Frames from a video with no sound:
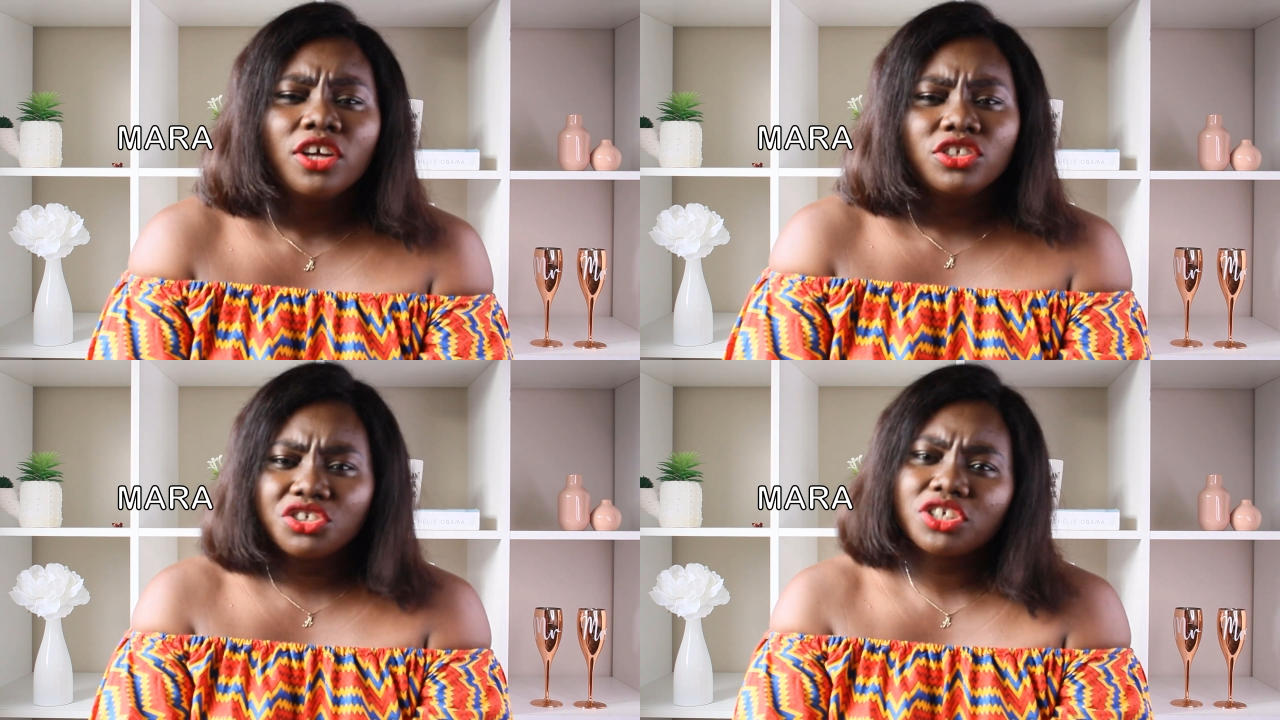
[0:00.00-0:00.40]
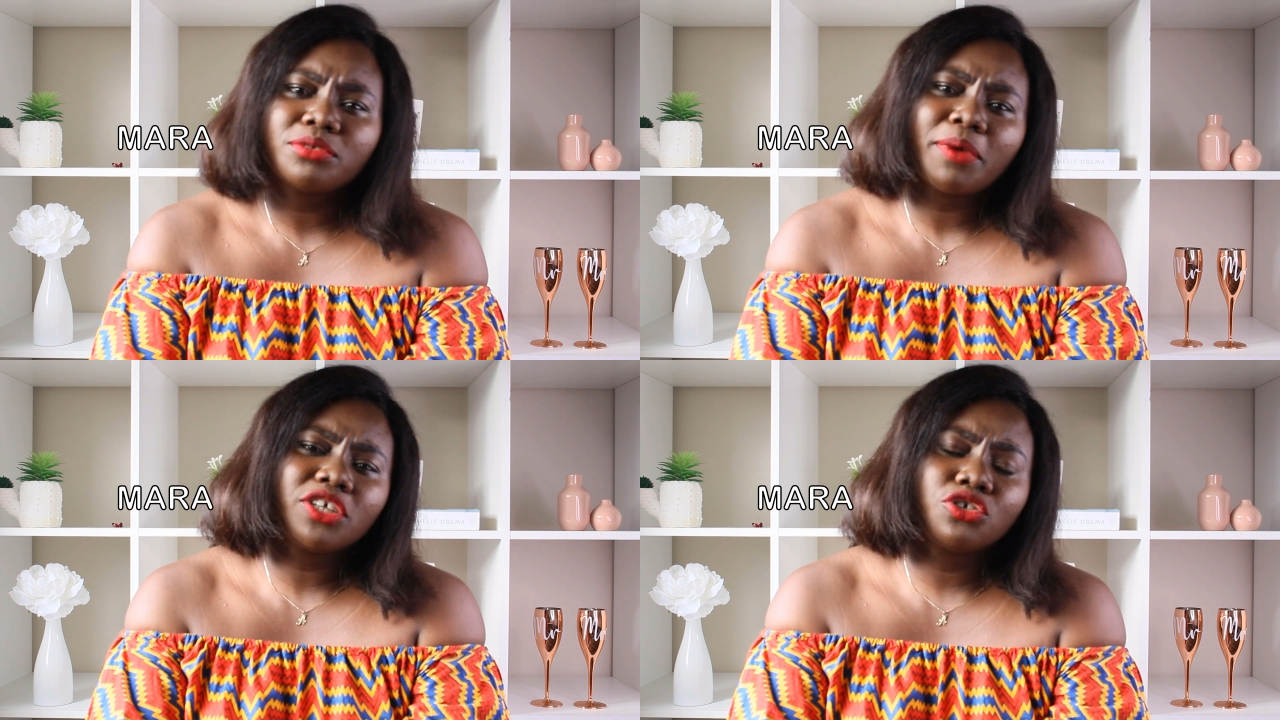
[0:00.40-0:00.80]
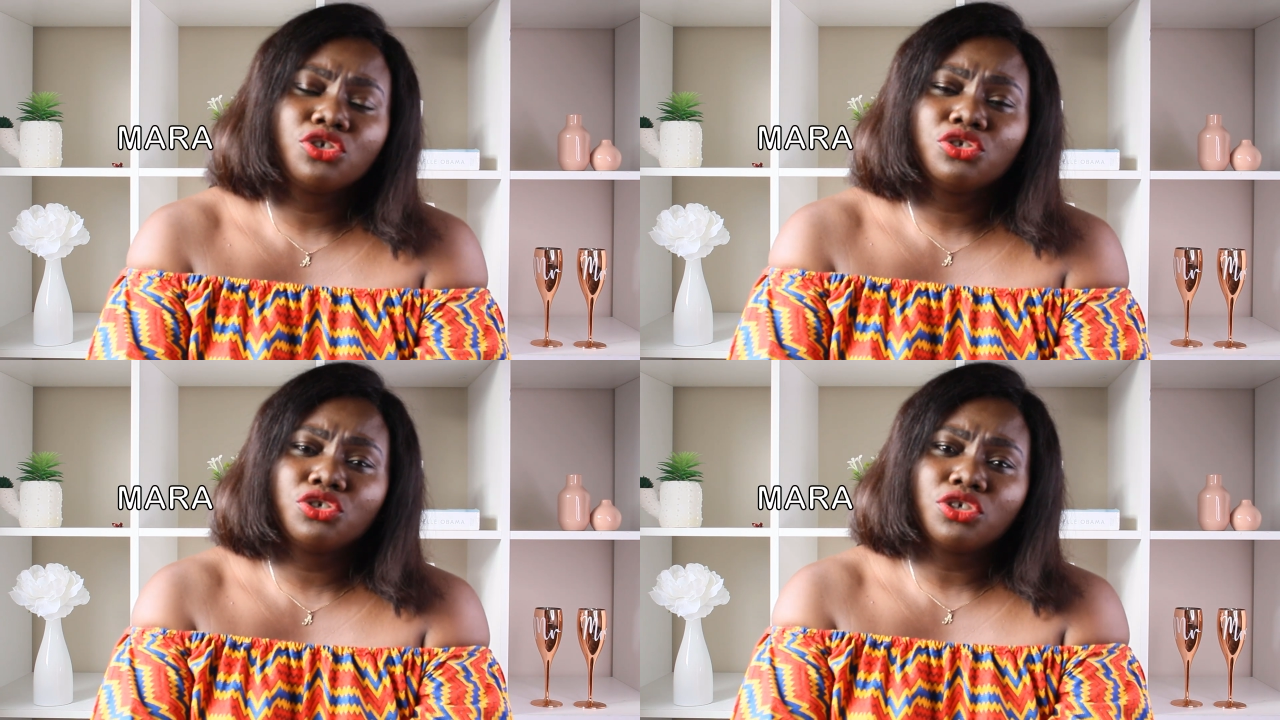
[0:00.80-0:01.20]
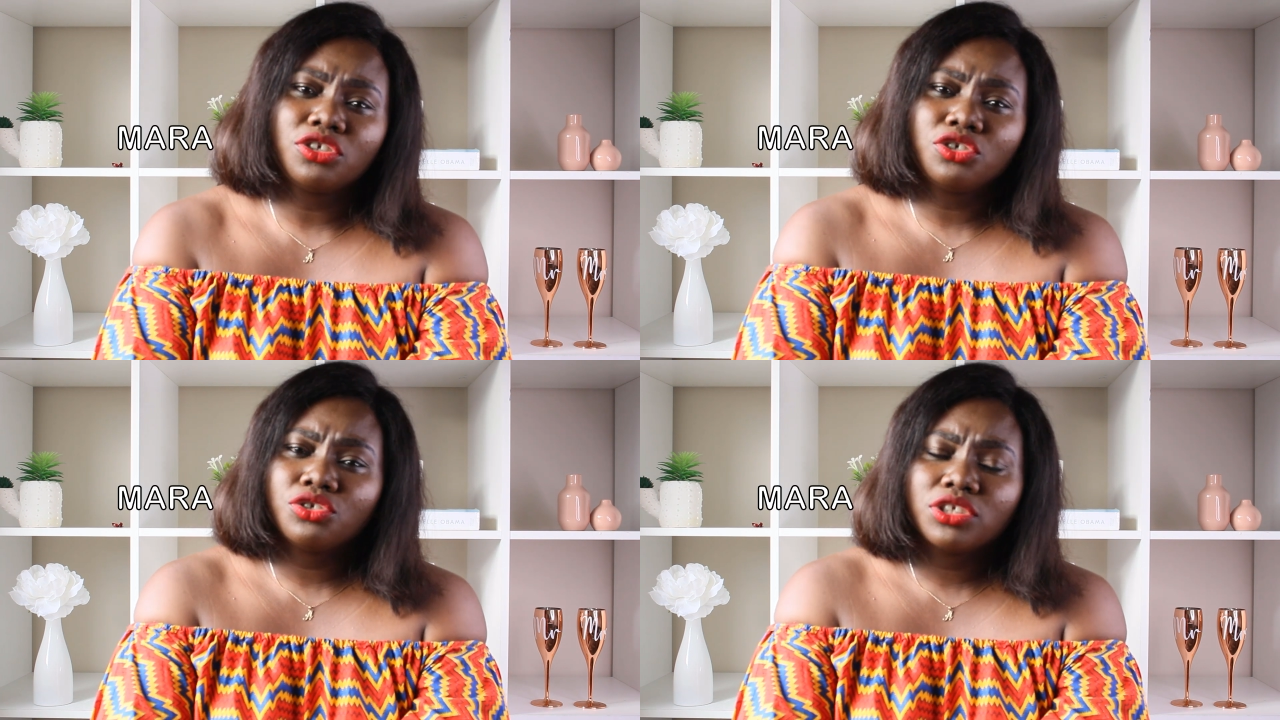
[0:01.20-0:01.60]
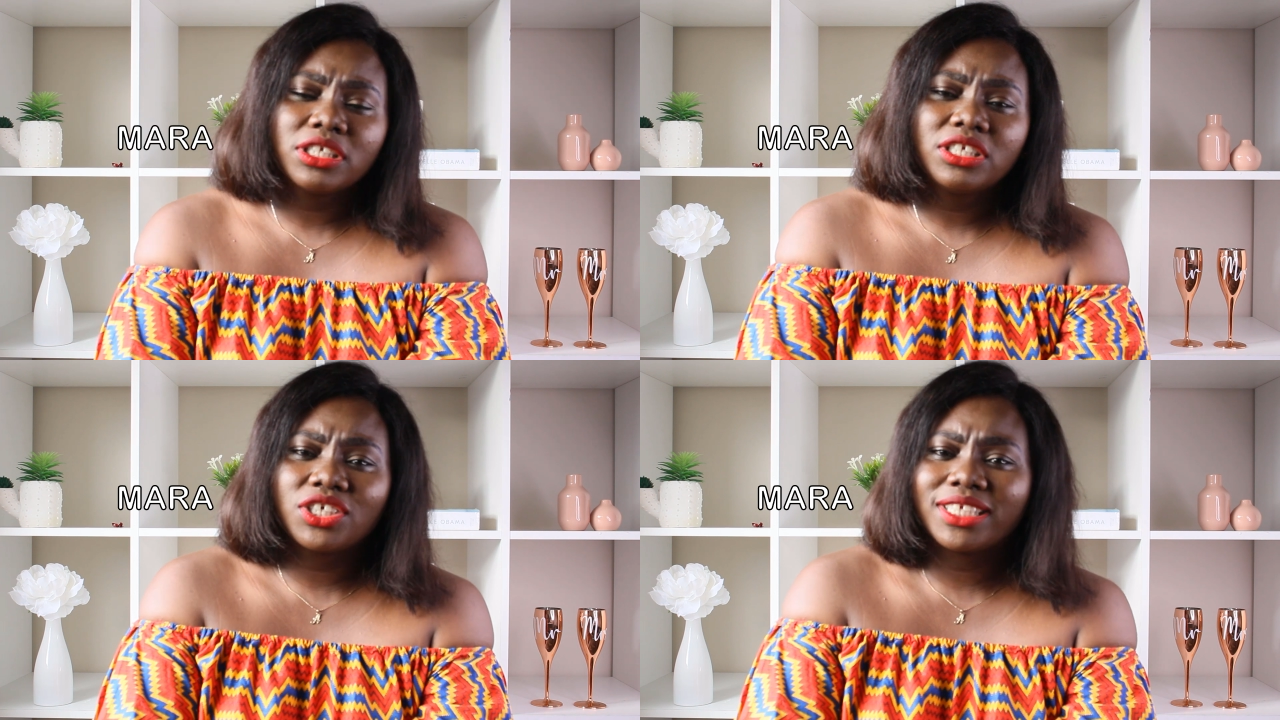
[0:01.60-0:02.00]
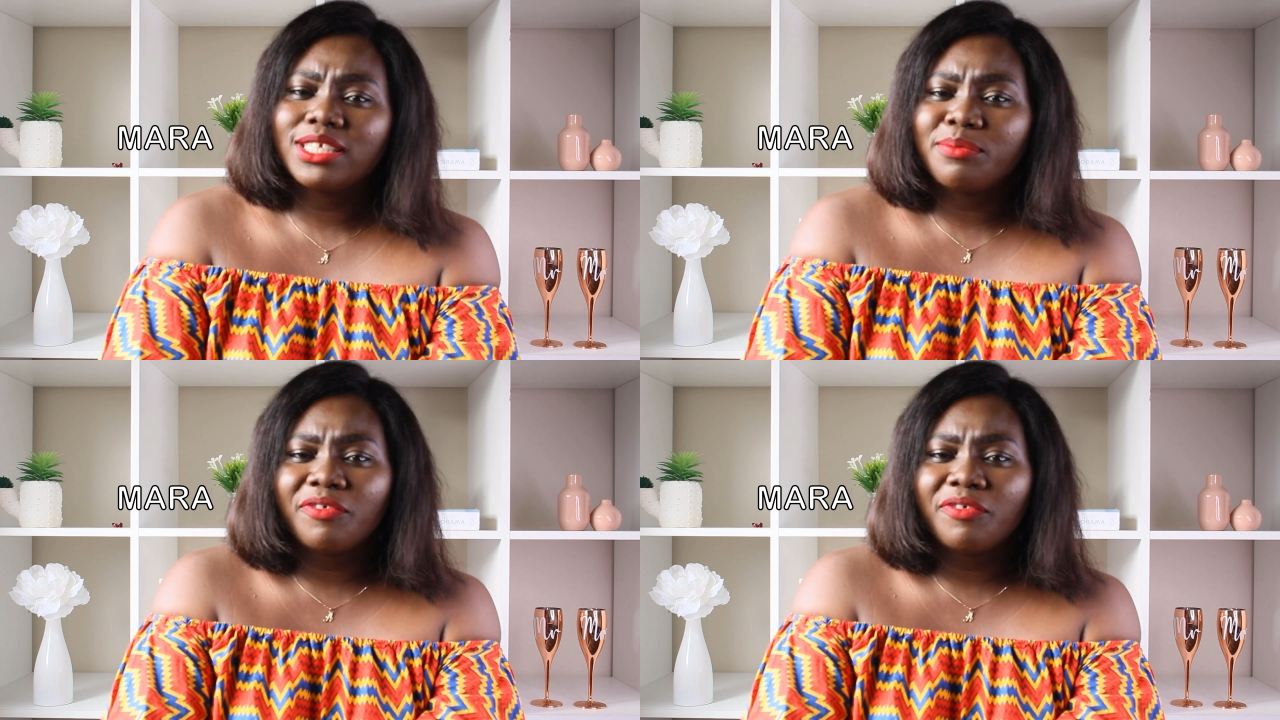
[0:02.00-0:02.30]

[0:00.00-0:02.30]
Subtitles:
So just make sure you do your due diligence